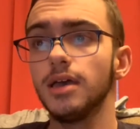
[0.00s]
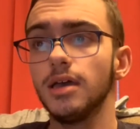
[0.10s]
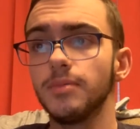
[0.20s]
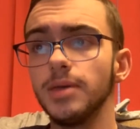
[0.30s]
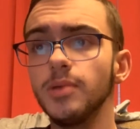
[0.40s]

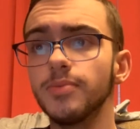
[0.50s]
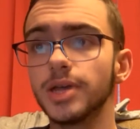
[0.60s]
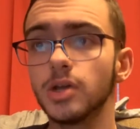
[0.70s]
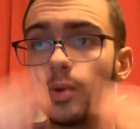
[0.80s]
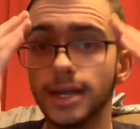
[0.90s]
people have been
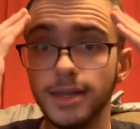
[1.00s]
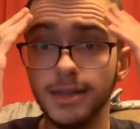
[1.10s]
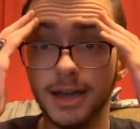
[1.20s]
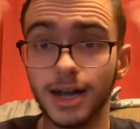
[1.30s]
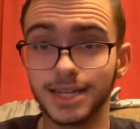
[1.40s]
going
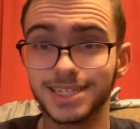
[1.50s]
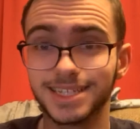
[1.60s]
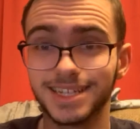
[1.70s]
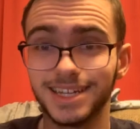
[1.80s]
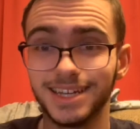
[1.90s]

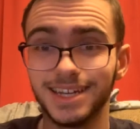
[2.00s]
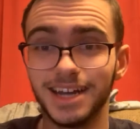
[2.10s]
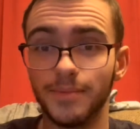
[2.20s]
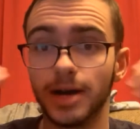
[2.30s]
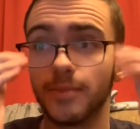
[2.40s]
nuts
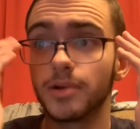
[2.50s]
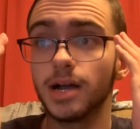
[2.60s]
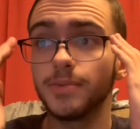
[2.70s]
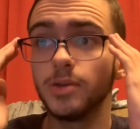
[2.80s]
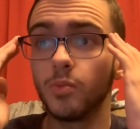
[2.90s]
about
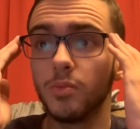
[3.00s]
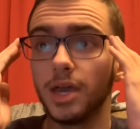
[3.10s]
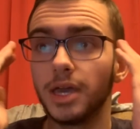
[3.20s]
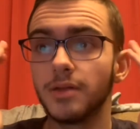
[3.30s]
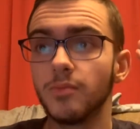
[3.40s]
Broppy
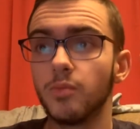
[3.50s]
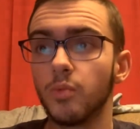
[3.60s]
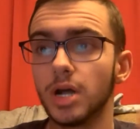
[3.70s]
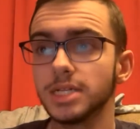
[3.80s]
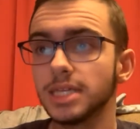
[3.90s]
and
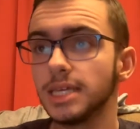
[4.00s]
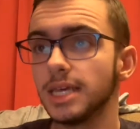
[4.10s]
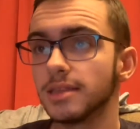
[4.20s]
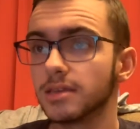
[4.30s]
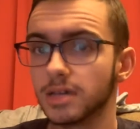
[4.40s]
wanting
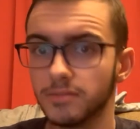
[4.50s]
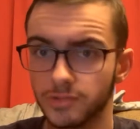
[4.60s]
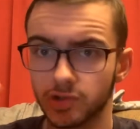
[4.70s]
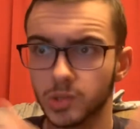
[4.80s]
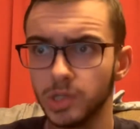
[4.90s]
it to come
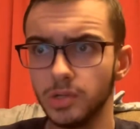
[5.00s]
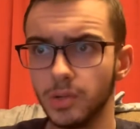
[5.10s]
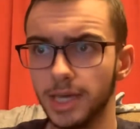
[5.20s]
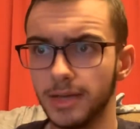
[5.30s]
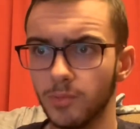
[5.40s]

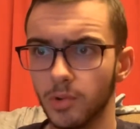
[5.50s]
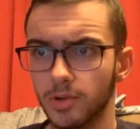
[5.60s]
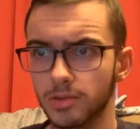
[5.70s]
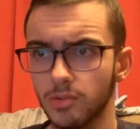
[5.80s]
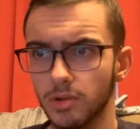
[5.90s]
true in
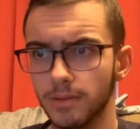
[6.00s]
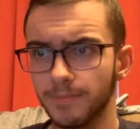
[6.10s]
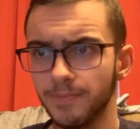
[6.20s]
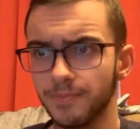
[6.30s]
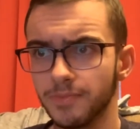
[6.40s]
World Tour.
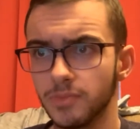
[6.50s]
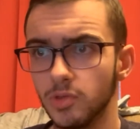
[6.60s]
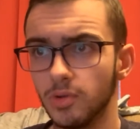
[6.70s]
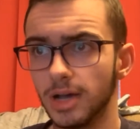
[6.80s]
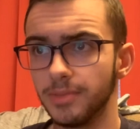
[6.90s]

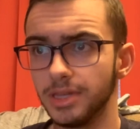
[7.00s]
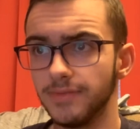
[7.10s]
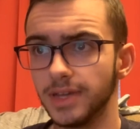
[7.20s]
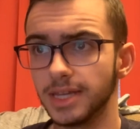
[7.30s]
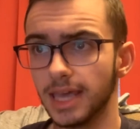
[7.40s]
Do I
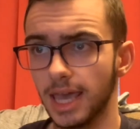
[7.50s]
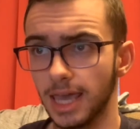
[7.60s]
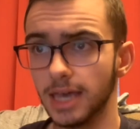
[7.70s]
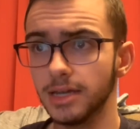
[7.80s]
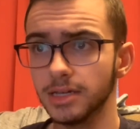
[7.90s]
believe it
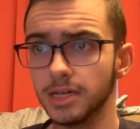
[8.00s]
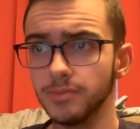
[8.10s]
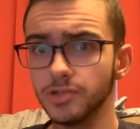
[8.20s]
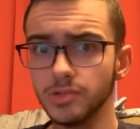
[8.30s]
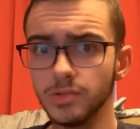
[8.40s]
can
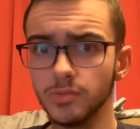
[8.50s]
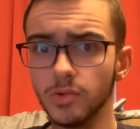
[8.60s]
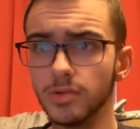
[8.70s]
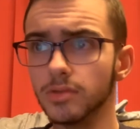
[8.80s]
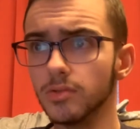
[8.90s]
come true in
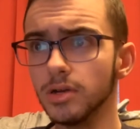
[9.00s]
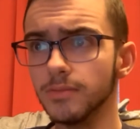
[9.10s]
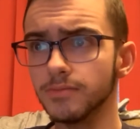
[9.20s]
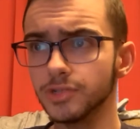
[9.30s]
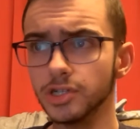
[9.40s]
World
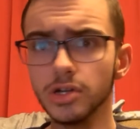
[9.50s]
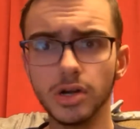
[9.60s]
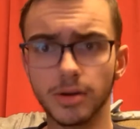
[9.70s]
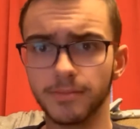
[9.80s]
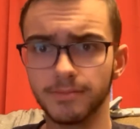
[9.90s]
Tour?
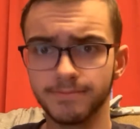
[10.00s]
Sure.